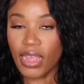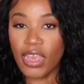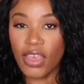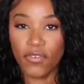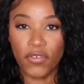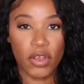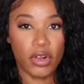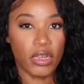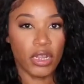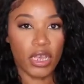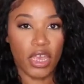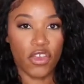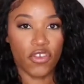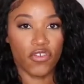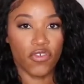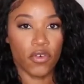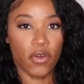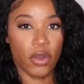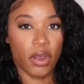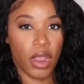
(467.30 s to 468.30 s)
think if you're
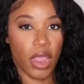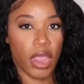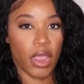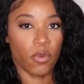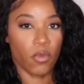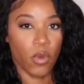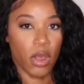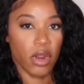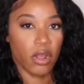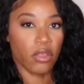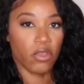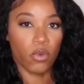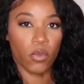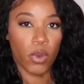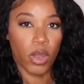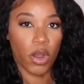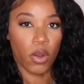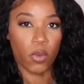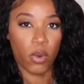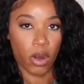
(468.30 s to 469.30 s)
looking for a
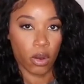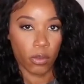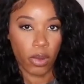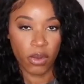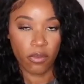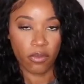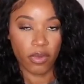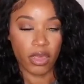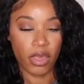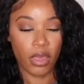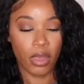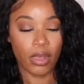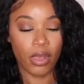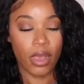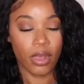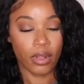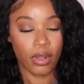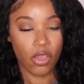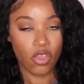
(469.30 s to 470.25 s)
ready-to-wear waterway wig,